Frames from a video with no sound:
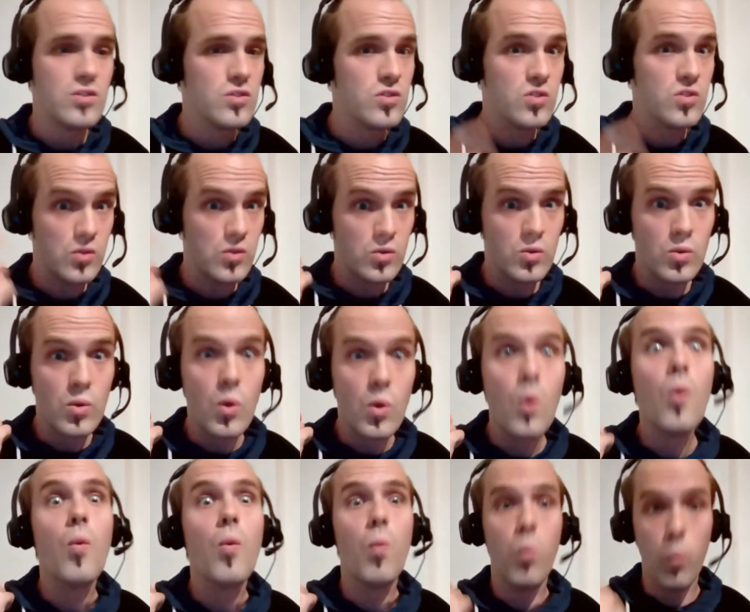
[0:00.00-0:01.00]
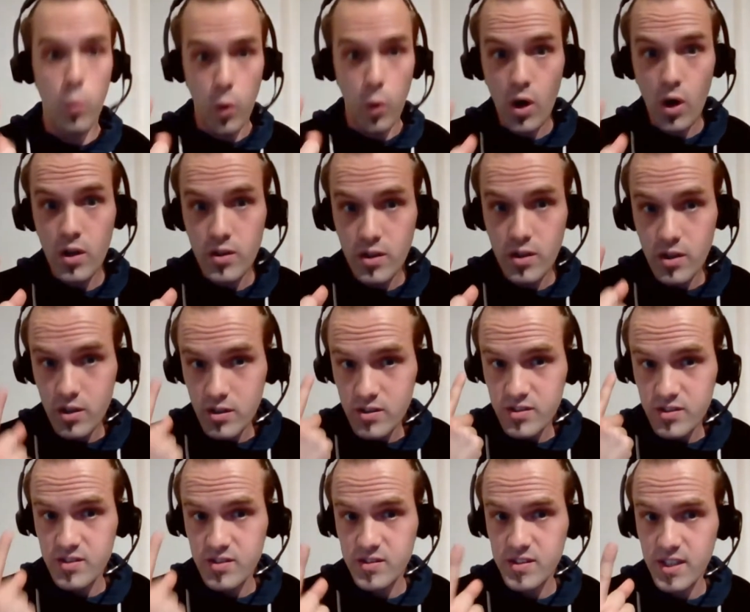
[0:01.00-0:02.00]
do one
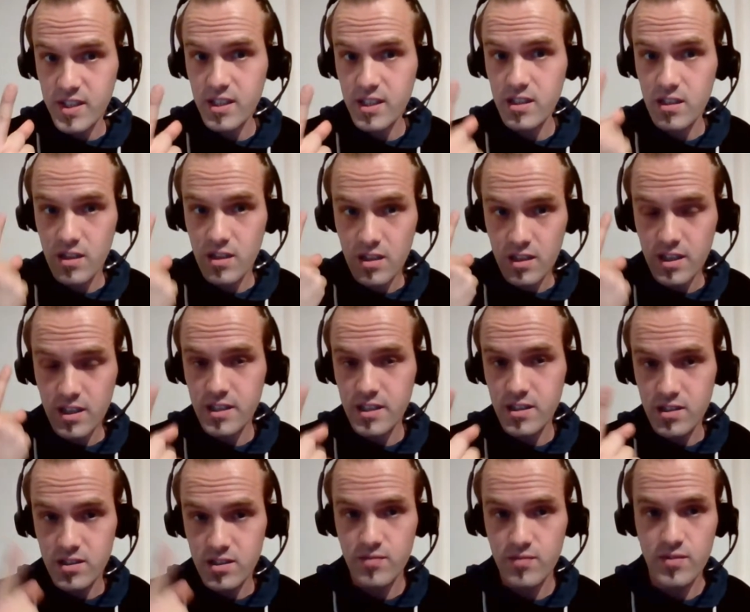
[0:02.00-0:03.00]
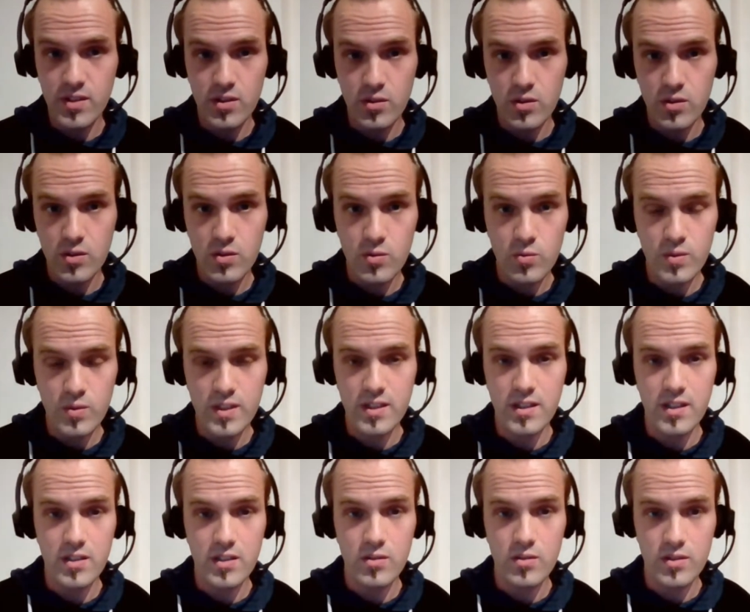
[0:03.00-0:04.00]
single interview with
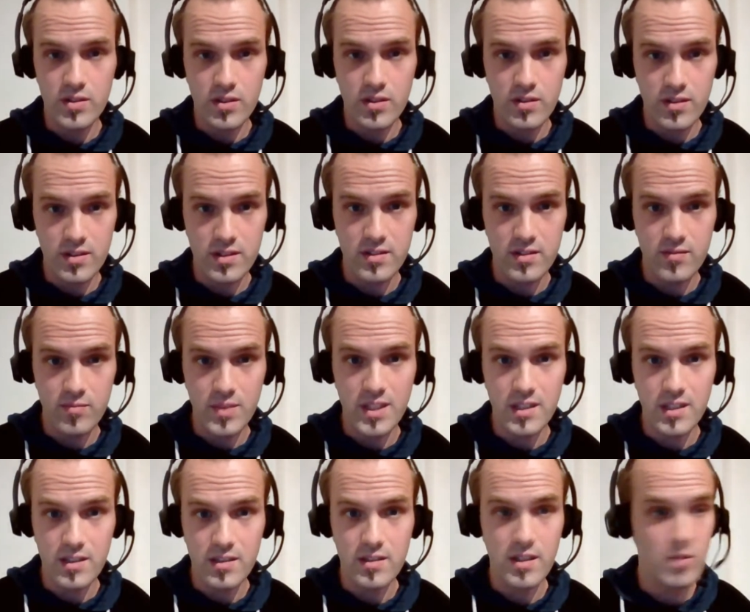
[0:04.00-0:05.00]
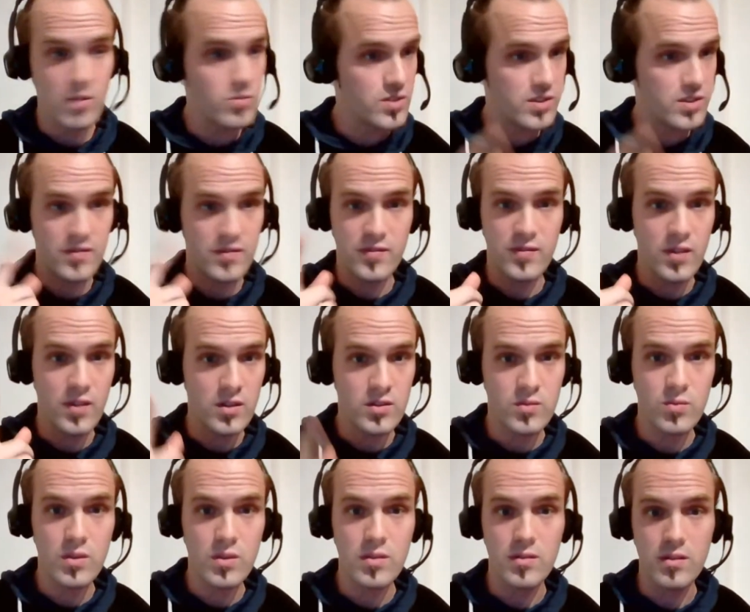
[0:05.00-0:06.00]
the alternative media. That was the first
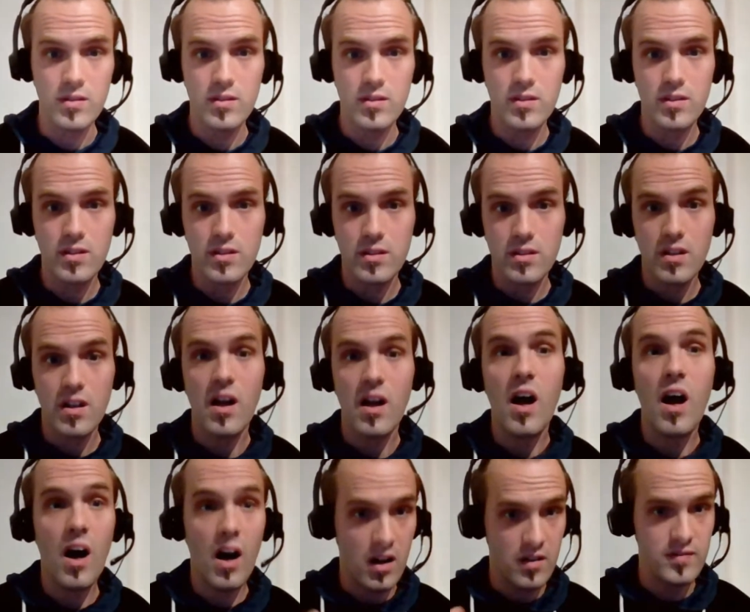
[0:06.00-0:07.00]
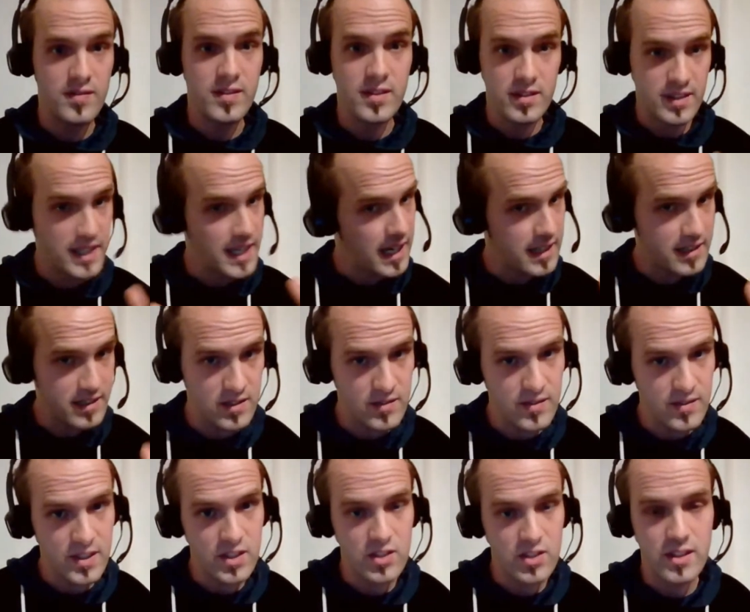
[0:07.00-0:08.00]
one after the
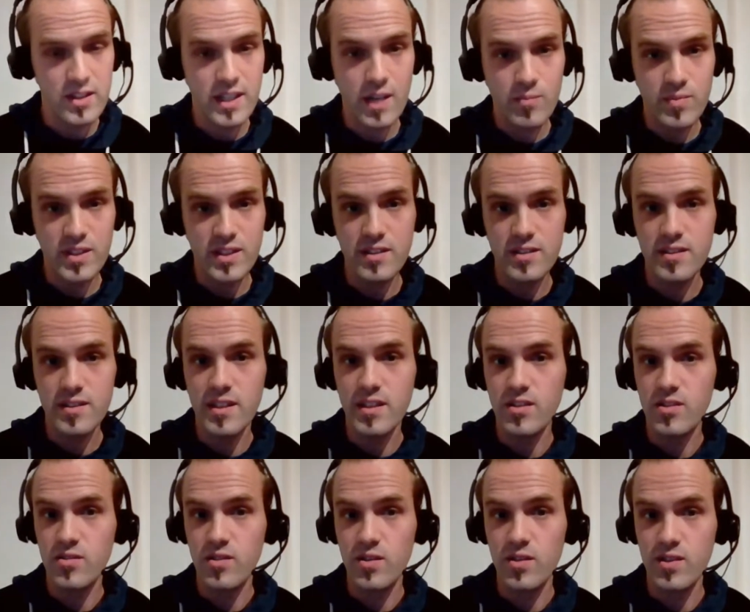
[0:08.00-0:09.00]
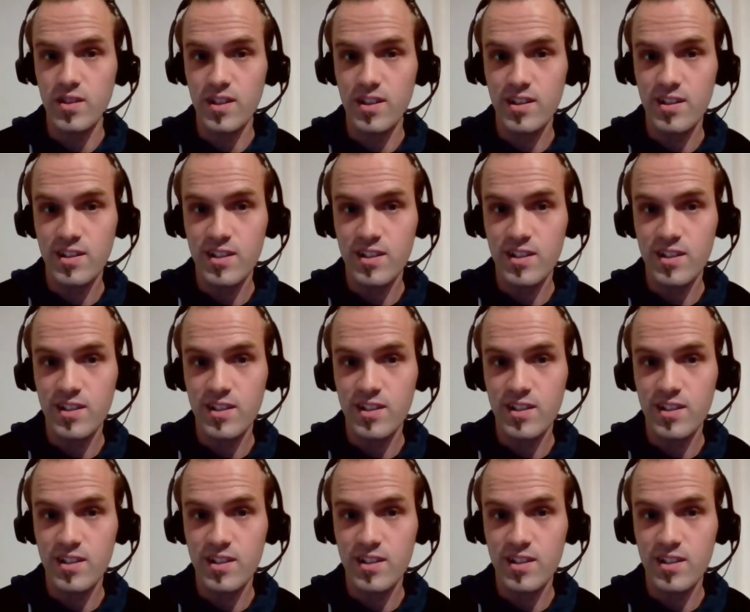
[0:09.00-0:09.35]
activation that happened in St. Corona.